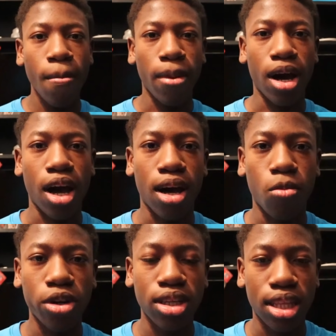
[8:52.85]
But
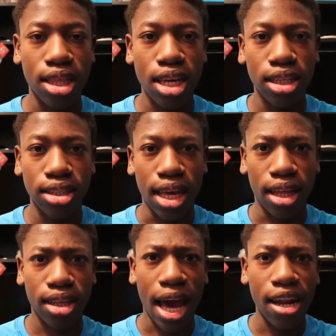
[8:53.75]
one of the things
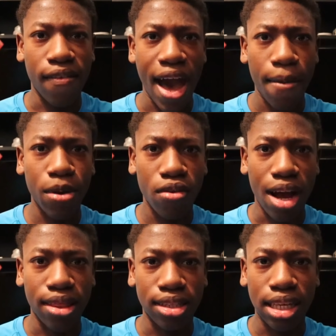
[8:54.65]
that kind of happened
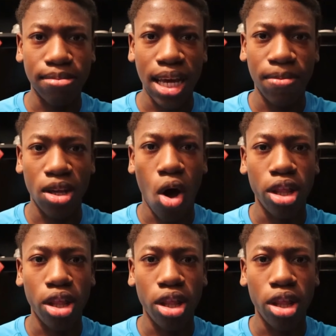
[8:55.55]
around the same time that